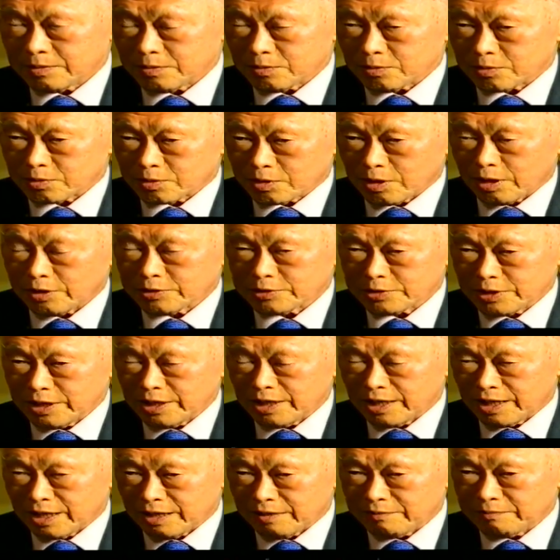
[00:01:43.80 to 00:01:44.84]
to toss a
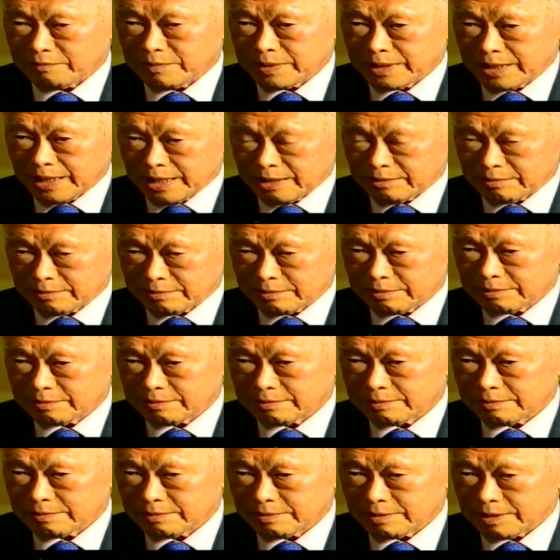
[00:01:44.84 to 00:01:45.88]
government out,
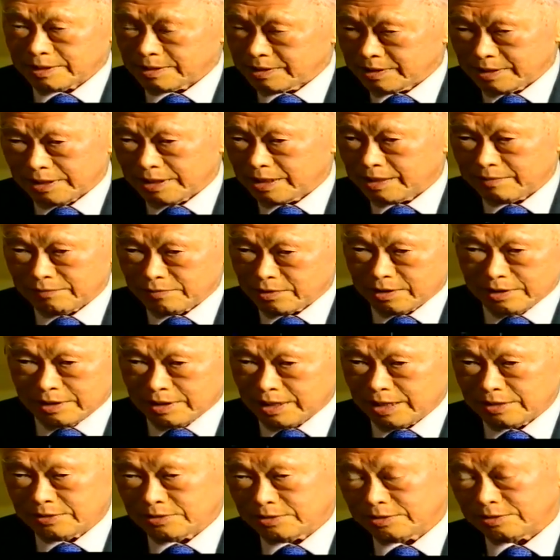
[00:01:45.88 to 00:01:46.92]
and they have not
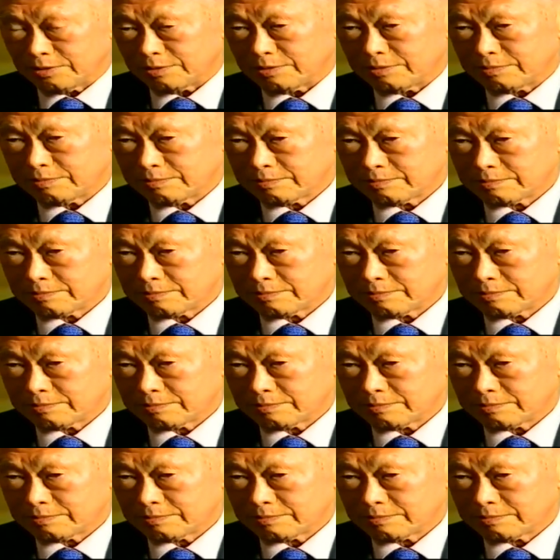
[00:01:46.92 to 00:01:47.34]
done so.